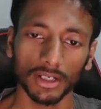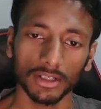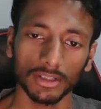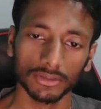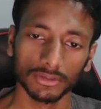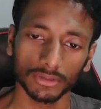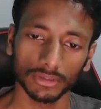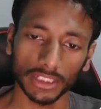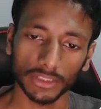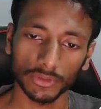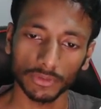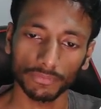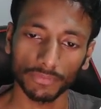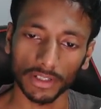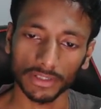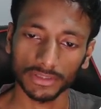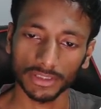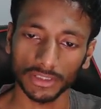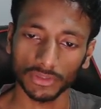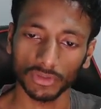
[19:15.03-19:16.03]
So that will
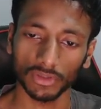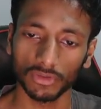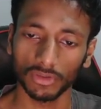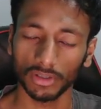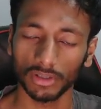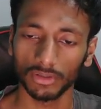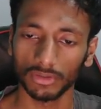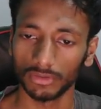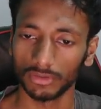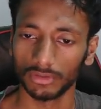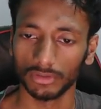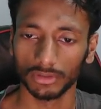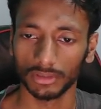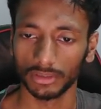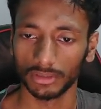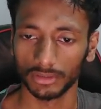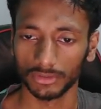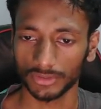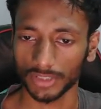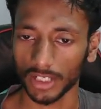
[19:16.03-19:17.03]
first it will go
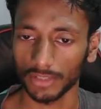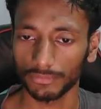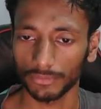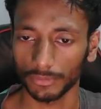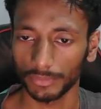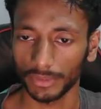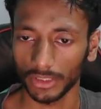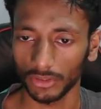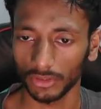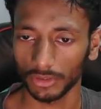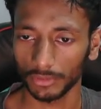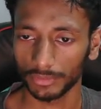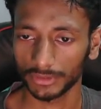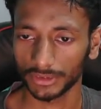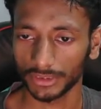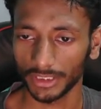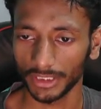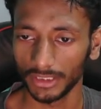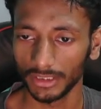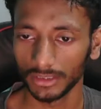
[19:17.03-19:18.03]
start from 10 to the
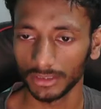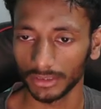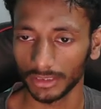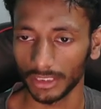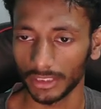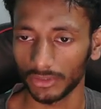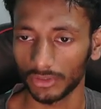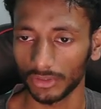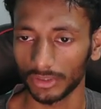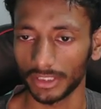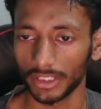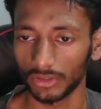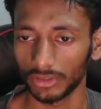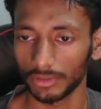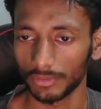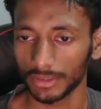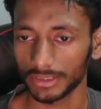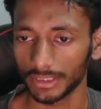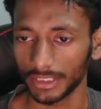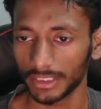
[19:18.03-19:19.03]
3, then it will 10 to
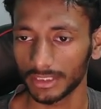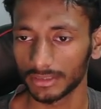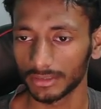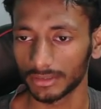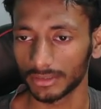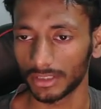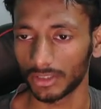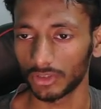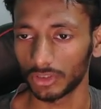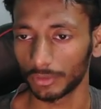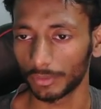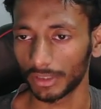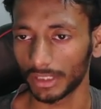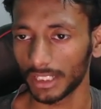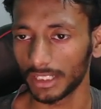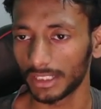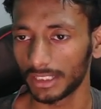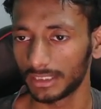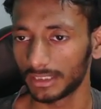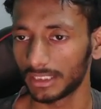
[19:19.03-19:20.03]
the 6, 10 to the 9,
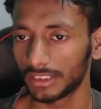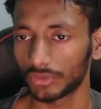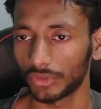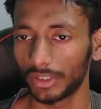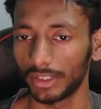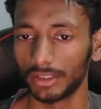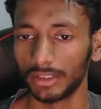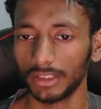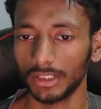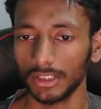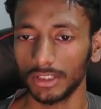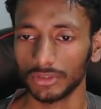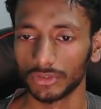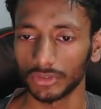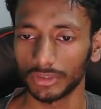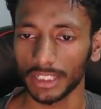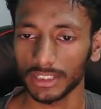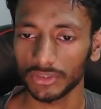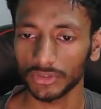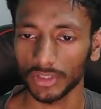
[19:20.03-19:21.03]
in this way. So
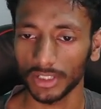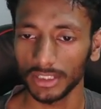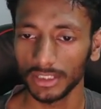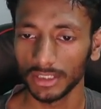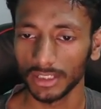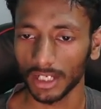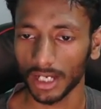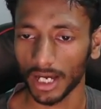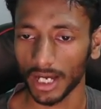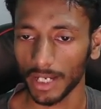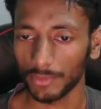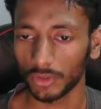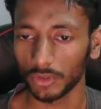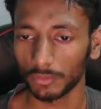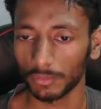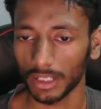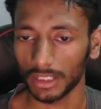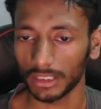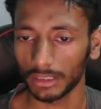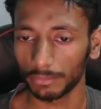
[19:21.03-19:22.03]
that's why I have to
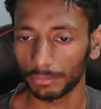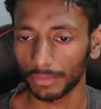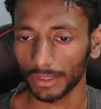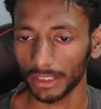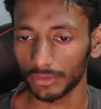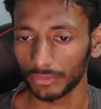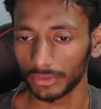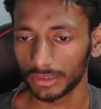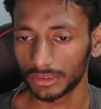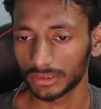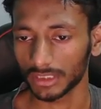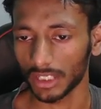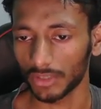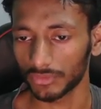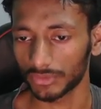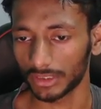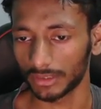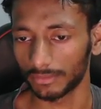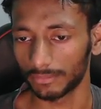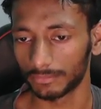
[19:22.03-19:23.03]
multiply with 1000.